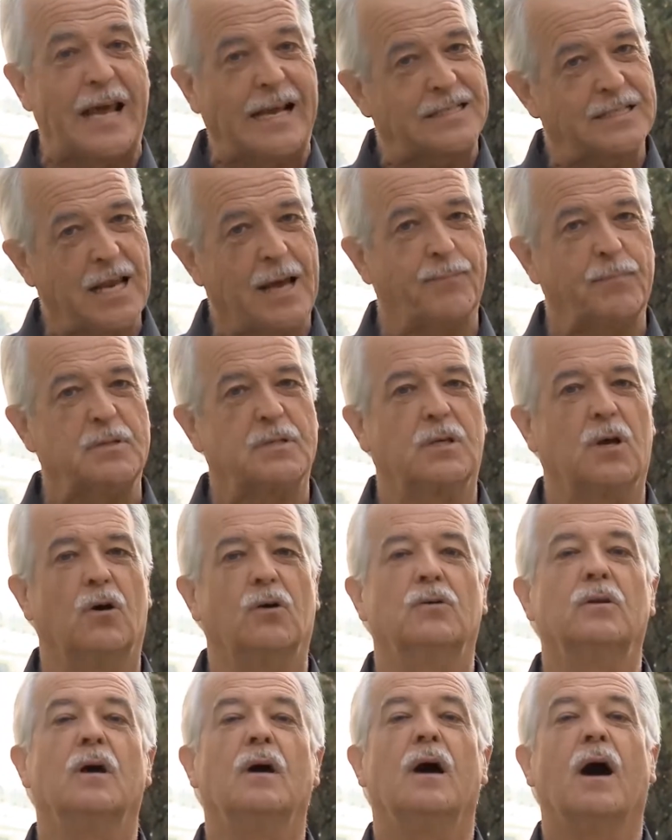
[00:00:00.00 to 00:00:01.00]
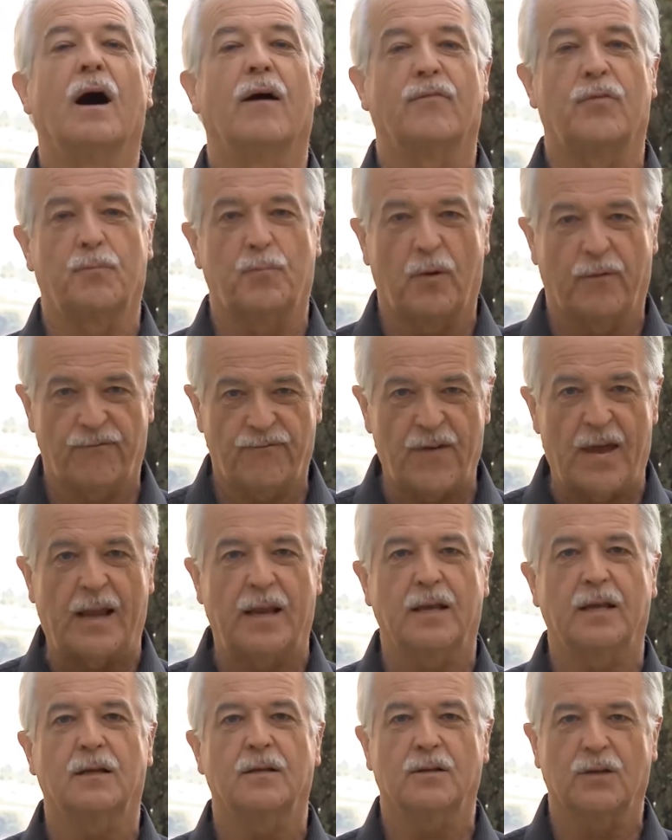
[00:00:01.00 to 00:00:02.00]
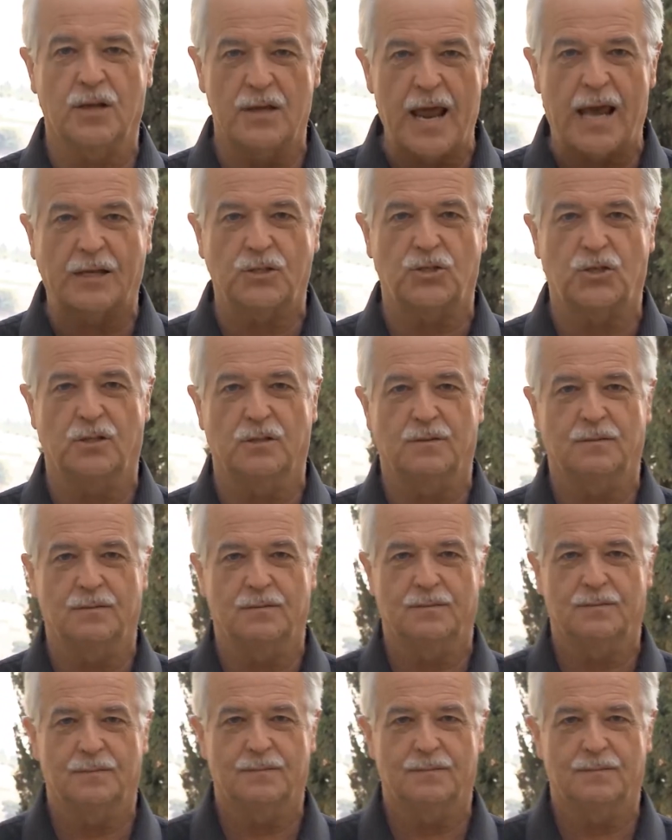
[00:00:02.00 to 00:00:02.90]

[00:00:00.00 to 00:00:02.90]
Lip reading: next episode of the Prophetic Connection.